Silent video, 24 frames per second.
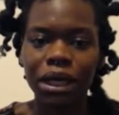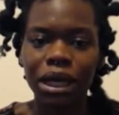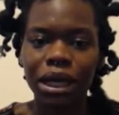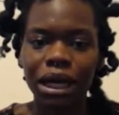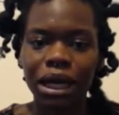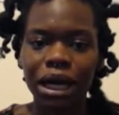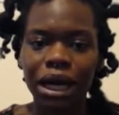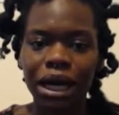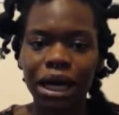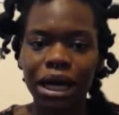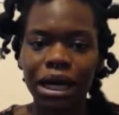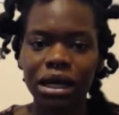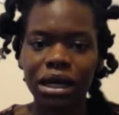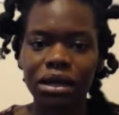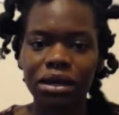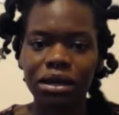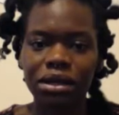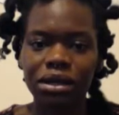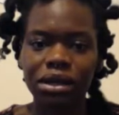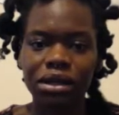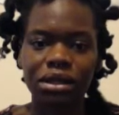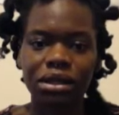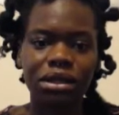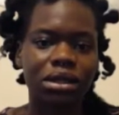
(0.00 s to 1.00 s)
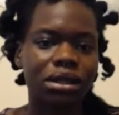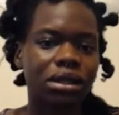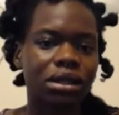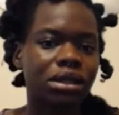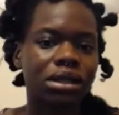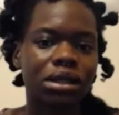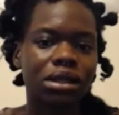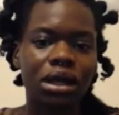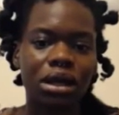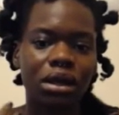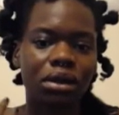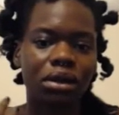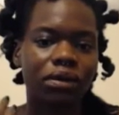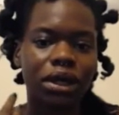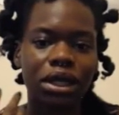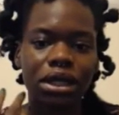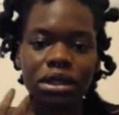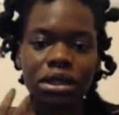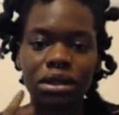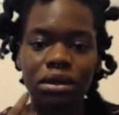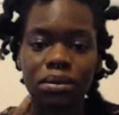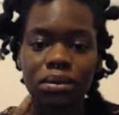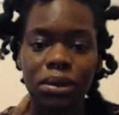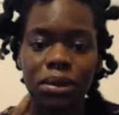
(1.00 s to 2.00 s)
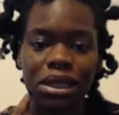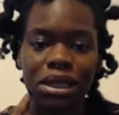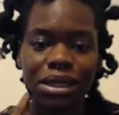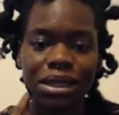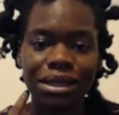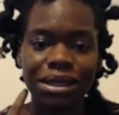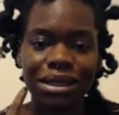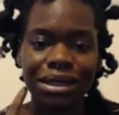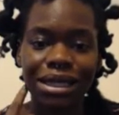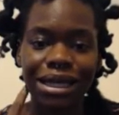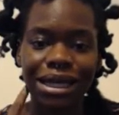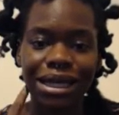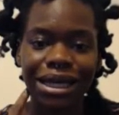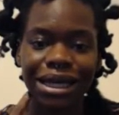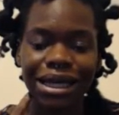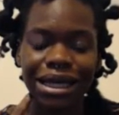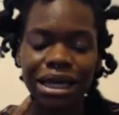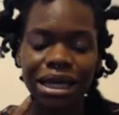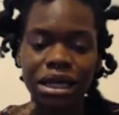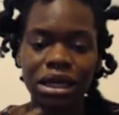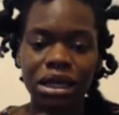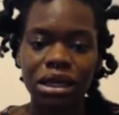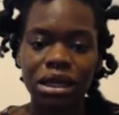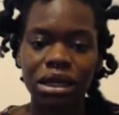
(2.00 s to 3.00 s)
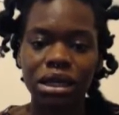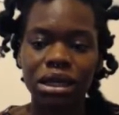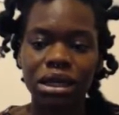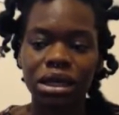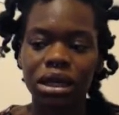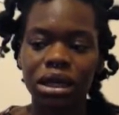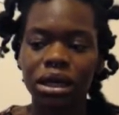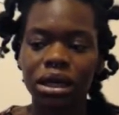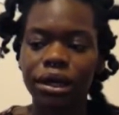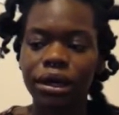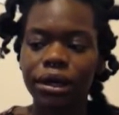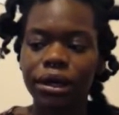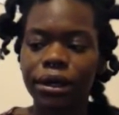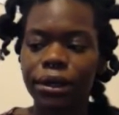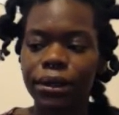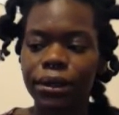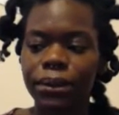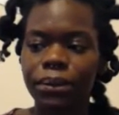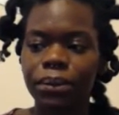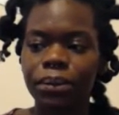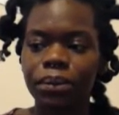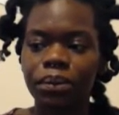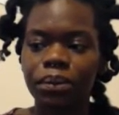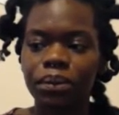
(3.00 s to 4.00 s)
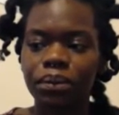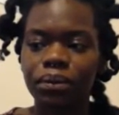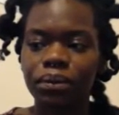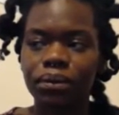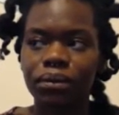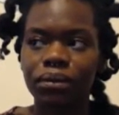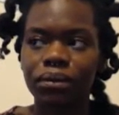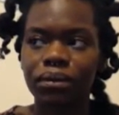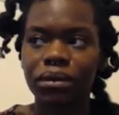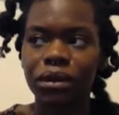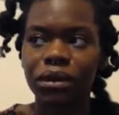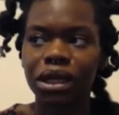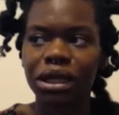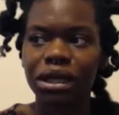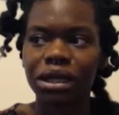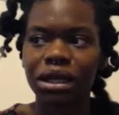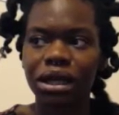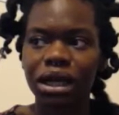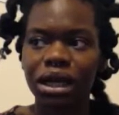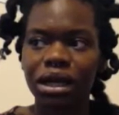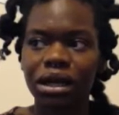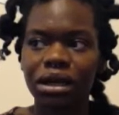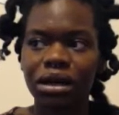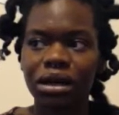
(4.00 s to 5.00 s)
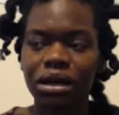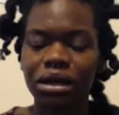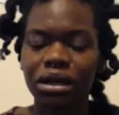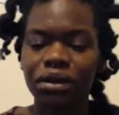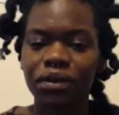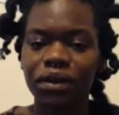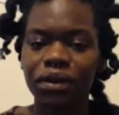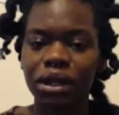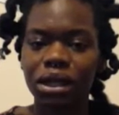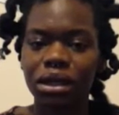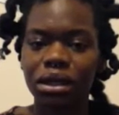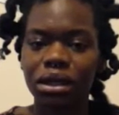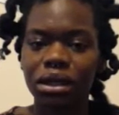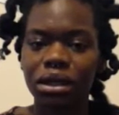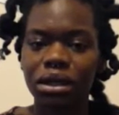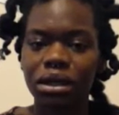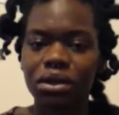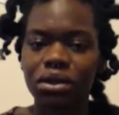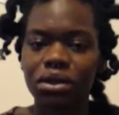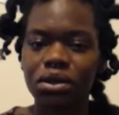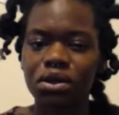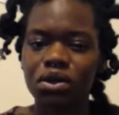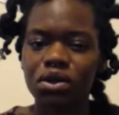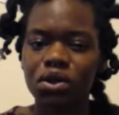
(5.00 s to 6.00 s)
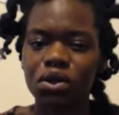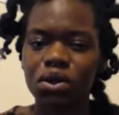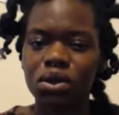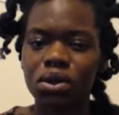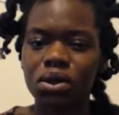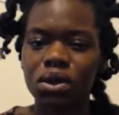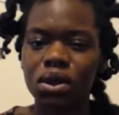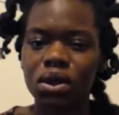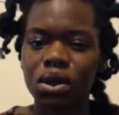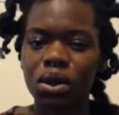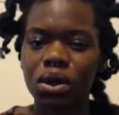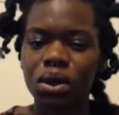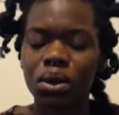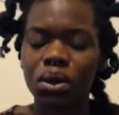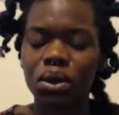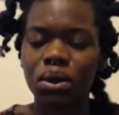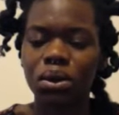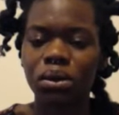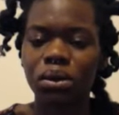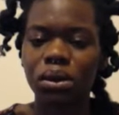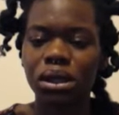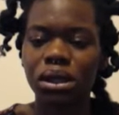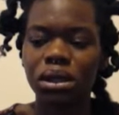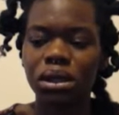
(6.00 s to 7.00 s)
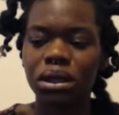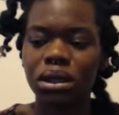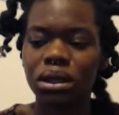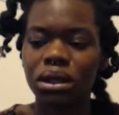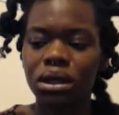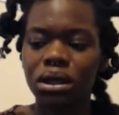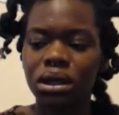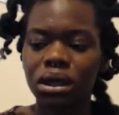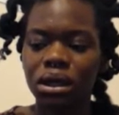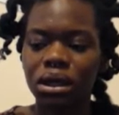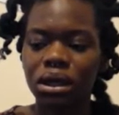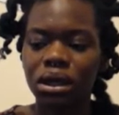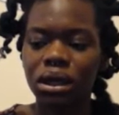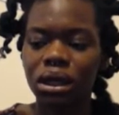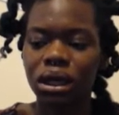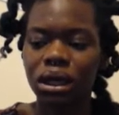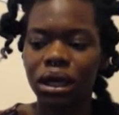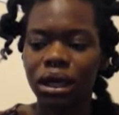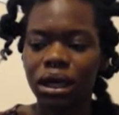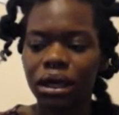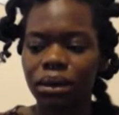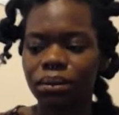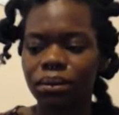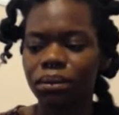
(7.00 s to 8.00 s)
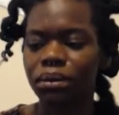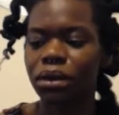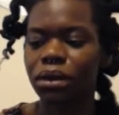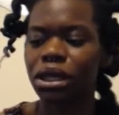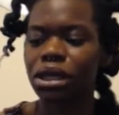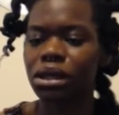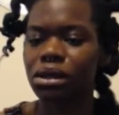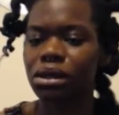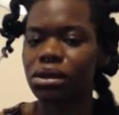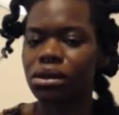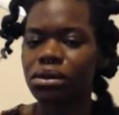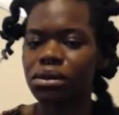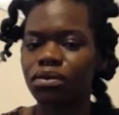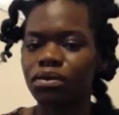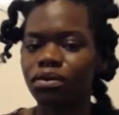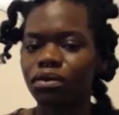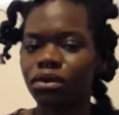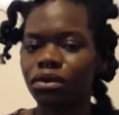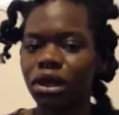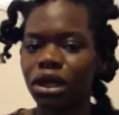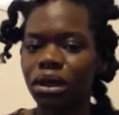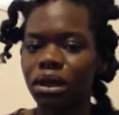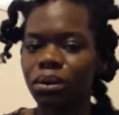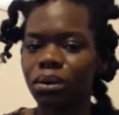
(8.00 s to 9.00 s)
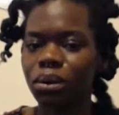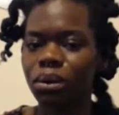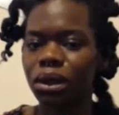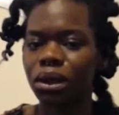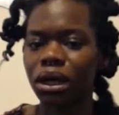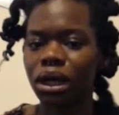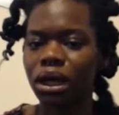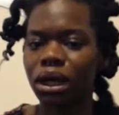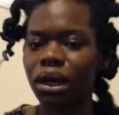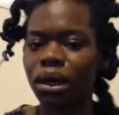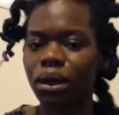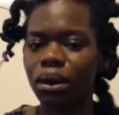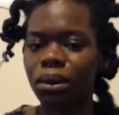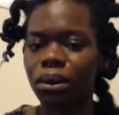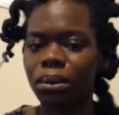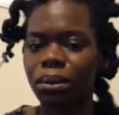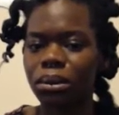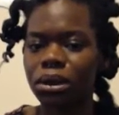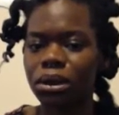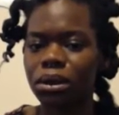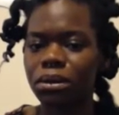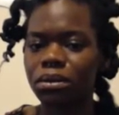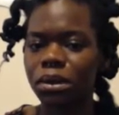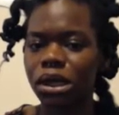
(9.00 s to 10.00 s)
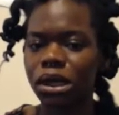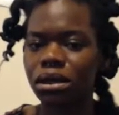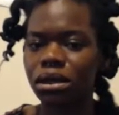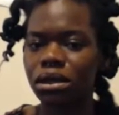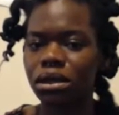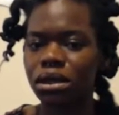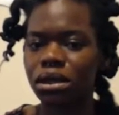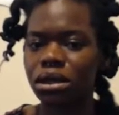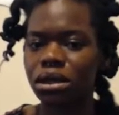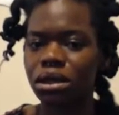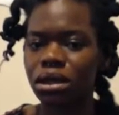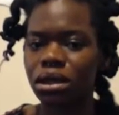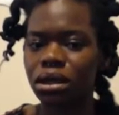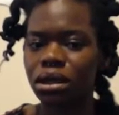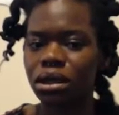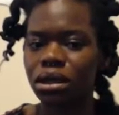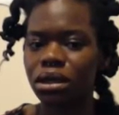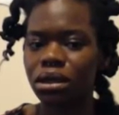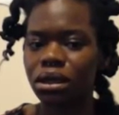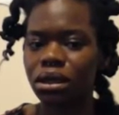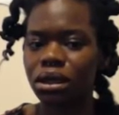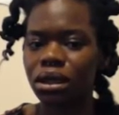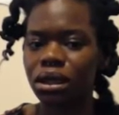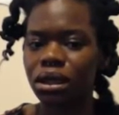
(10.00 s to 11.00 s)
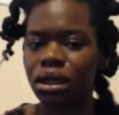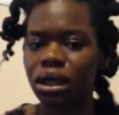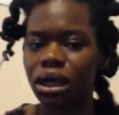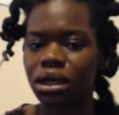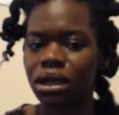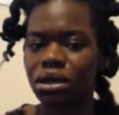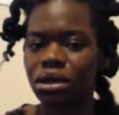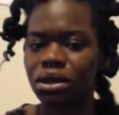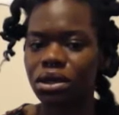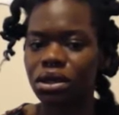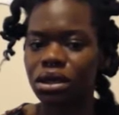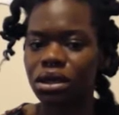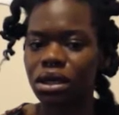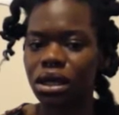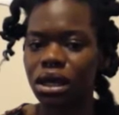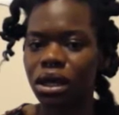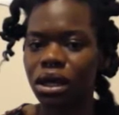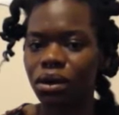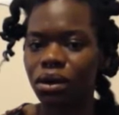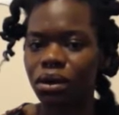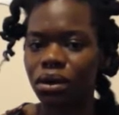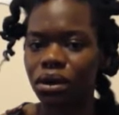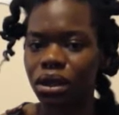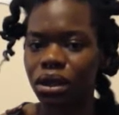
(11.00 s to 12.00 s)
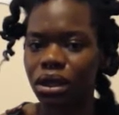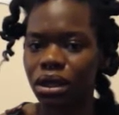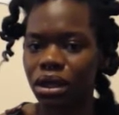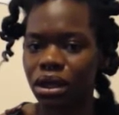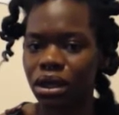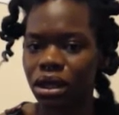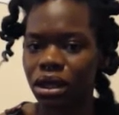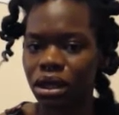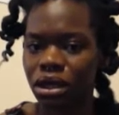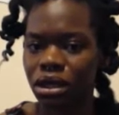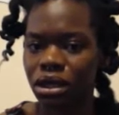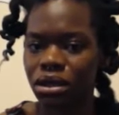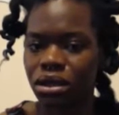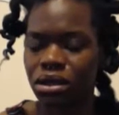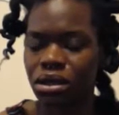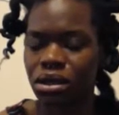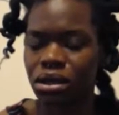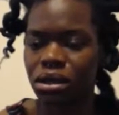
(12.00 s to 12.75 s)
and just discoloration on my skin, um, that kind of thing. So yeah, that's really what helped me to get into healthier things